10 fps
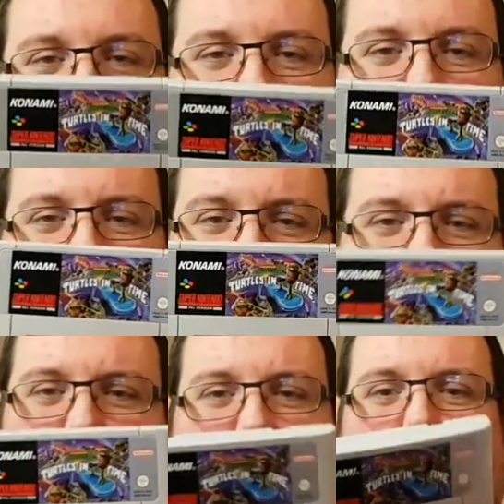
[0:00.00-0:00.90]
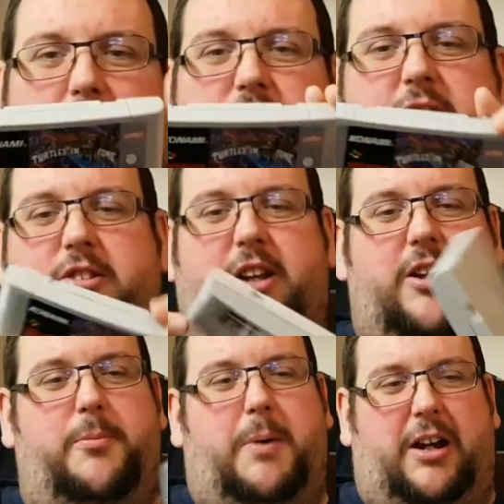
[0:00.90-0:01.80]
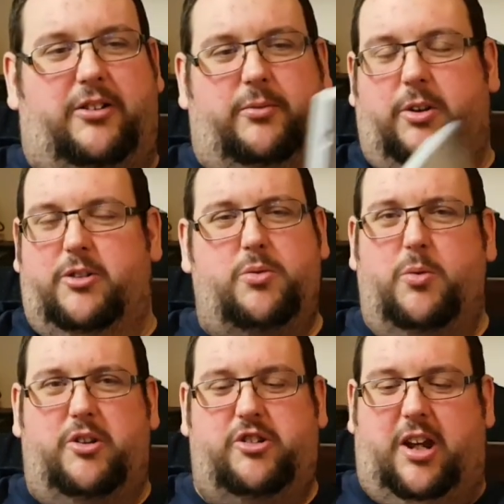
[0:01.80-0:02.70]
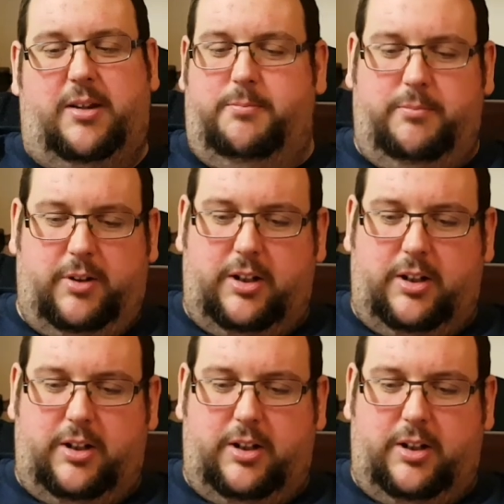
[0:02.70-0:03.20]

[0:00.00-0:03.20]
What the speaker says: school, all these Nintendo backs and fronts are all the same.